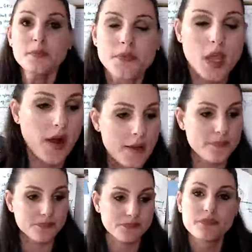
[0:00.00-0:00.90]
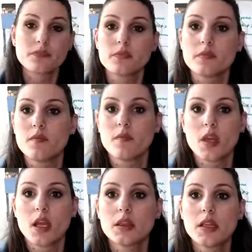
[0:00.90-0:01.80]
Okay,
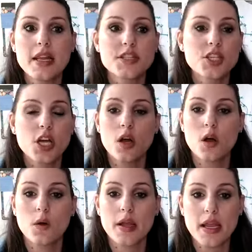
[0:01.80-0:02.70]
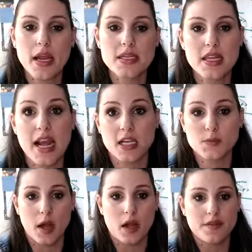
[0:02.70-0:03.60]
let's go into the next
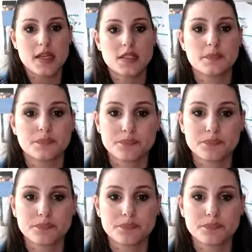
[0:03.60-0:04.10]
part of this.